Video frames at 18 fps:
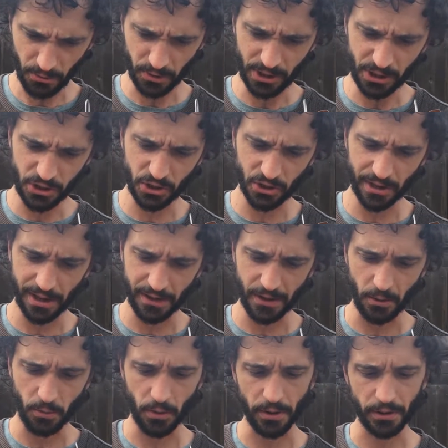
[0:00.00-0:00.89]
I'm not really sure
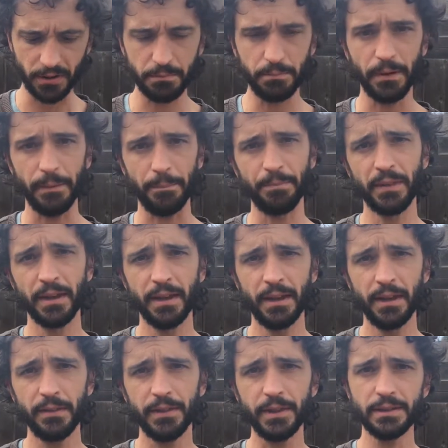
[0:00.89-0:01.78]
how that works, but
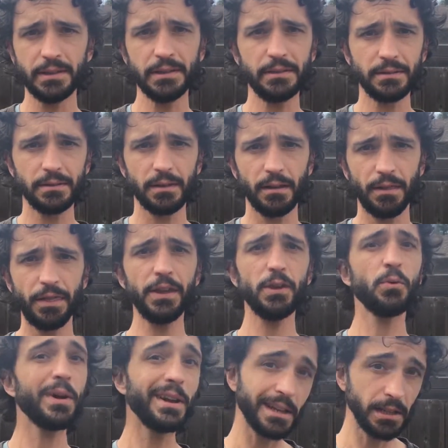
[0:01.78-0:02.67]
this is
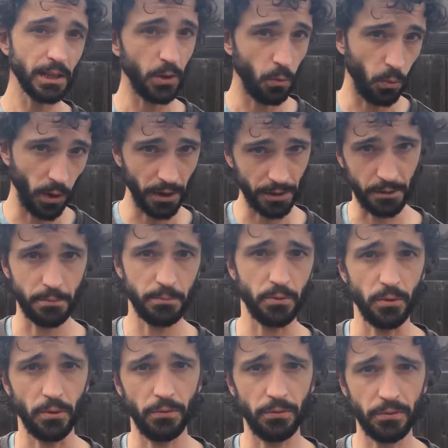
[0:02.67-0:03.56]
theoretically
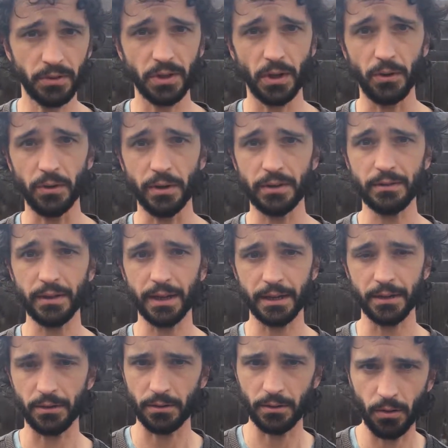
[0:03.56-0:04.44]
waterproof. So it's
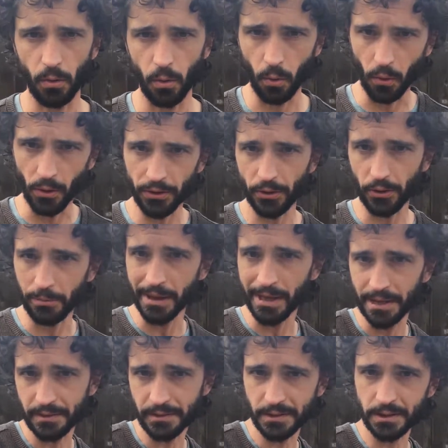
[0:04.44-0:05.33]
like an
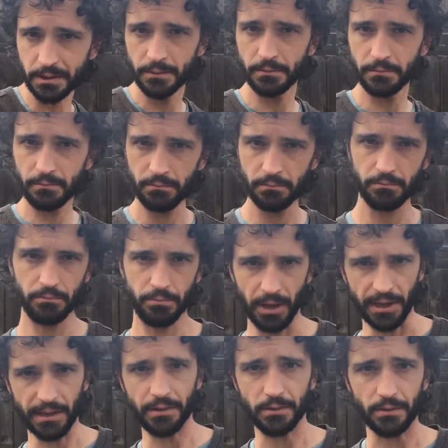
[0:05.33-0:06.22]
oil-based
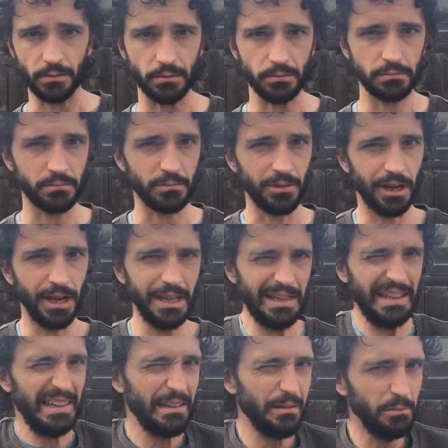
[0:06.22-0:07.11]
pencil,
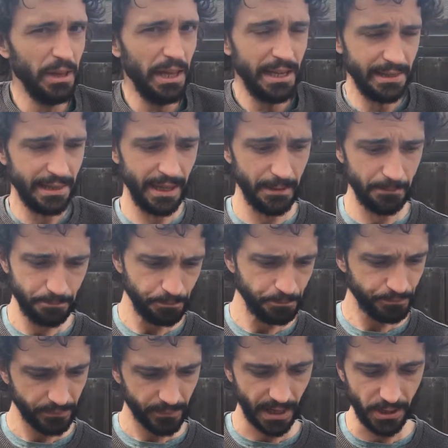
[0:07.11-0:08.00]
right? Something like that.
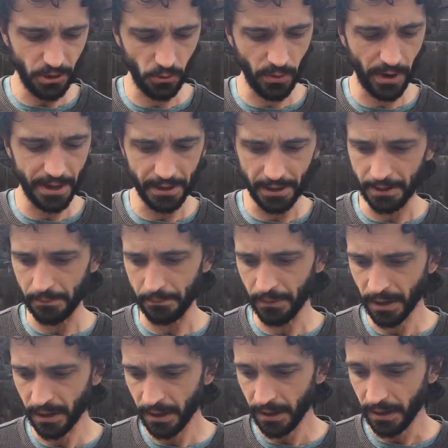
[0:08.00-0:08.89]
And you write on
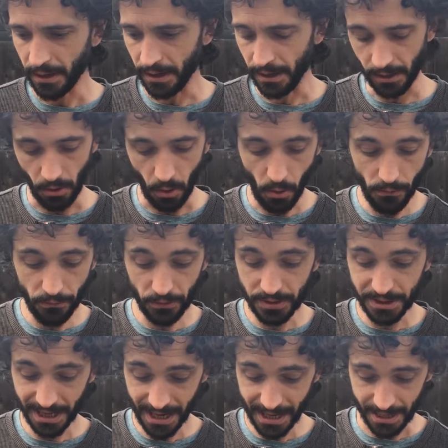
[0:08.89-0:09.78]
them.
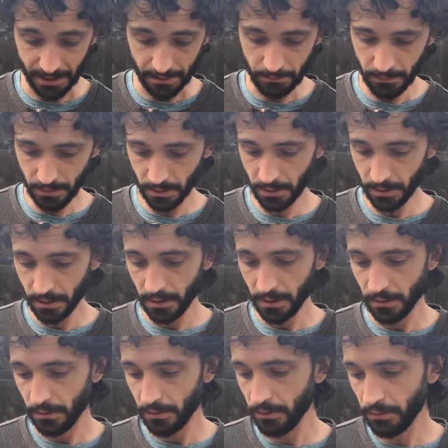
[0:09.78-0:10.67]
Over time,
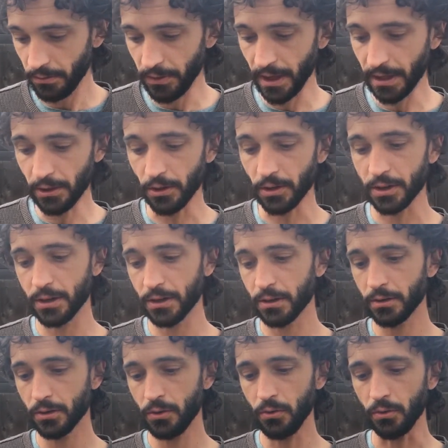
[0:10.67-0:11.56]
they
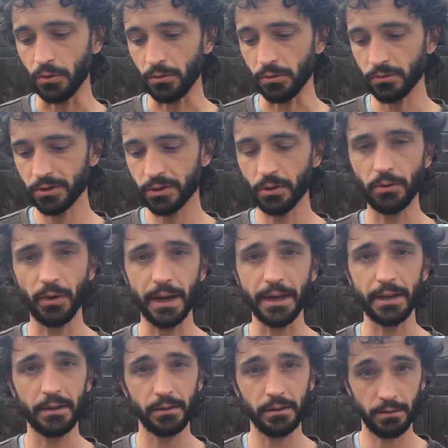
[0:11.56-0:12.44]
look cool.
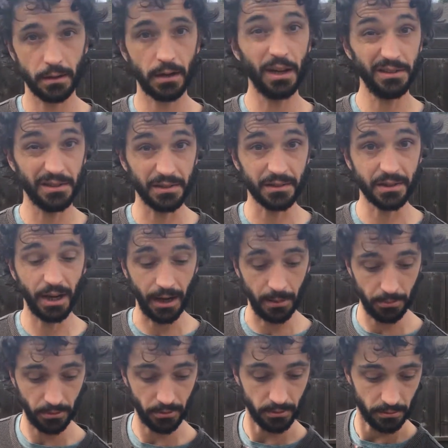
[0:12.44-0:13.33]
So because it's
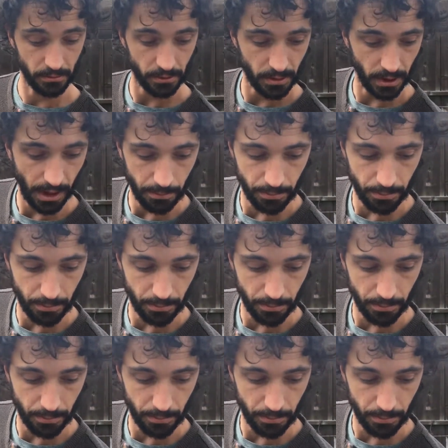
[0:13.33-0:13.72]
copper